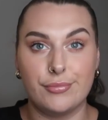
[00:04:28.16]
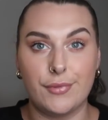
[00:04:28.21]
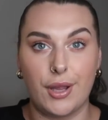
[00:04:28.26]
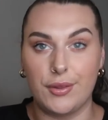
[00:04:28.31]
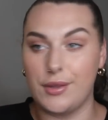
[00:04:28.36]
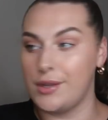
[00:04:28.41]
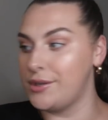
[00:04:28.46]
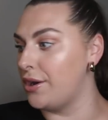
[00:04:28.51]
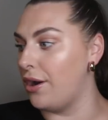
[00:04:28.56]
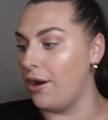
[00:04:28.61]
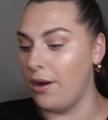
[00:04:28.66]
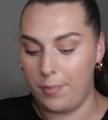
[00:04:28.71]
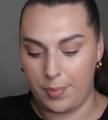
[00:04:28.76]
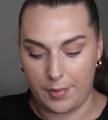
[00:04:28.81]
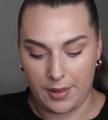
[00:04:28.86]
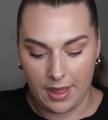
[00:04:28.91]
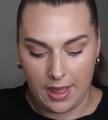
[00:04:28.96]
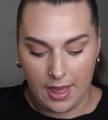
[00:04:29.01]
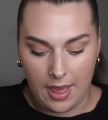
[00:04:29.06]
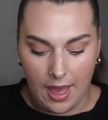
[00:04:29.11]
on the top.
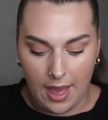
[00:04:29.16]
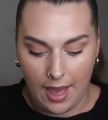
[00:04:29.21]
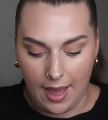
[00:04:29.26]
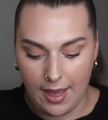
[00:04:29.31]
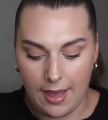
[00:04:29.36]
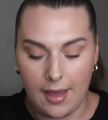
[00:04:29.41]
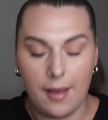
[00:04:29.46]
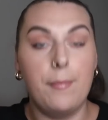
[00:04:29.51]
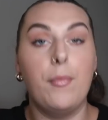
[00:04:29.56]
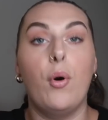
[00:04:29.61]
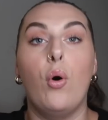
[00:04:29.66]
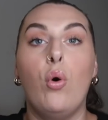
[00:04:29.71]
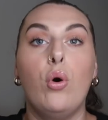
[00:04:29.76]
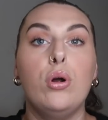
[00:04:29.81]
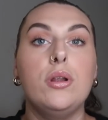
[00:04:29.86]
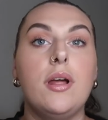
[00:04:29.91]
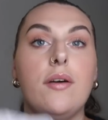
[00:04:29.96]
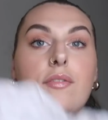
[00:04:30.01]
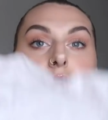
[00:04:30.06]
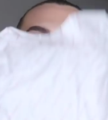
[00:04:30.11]

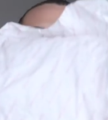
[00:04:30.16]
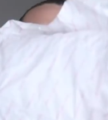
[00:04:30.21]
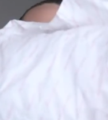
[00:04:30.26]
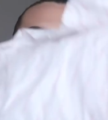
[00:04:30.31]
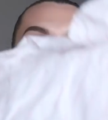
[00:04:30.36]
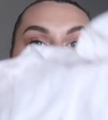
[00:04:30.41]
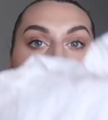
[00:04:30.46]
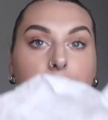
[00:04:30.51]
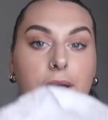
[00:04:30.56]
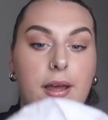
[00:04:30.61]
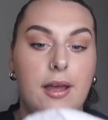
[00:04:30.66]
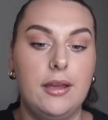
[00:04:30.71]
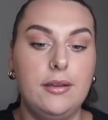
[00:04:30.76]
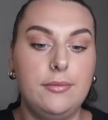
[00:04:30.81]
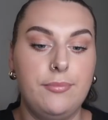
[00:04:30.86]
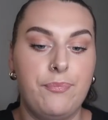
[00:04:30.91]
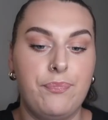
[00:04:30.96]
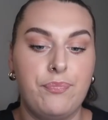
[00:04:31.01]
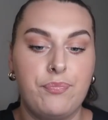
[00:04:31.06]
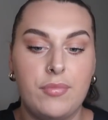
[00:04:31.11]
All of the
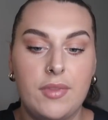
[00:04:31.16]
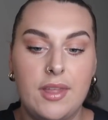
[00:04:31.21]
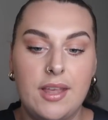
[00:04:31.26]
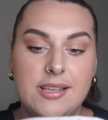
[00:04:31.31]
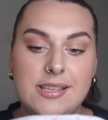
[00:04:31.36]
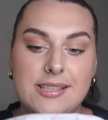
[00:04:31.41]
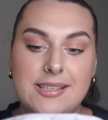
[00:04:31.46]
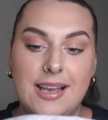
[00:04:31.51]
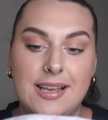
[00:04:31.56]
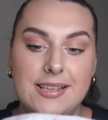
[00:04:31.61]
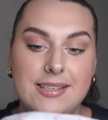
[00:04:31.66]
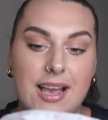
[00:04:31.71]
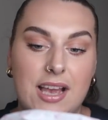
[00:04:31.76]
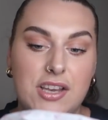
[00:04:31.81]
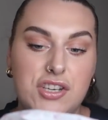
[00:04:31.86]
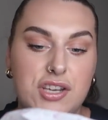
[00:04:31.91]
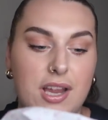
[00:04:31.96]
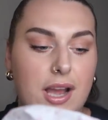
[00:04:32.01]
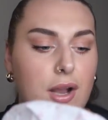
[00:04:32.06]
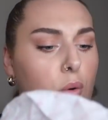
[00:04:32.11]
paper says
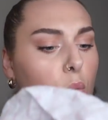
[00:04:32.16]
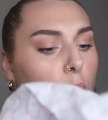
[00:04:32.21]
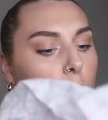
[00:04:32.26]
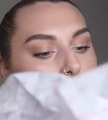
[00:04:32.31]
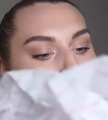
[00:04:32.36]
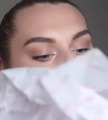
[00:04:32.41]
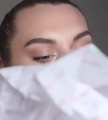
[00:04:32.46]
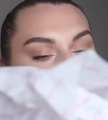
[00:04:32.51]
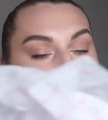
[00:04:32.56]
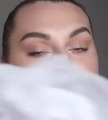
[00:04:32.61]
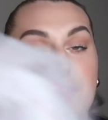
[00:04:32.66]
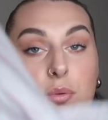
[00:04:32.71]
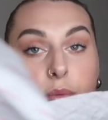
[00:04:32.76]
hashtag wide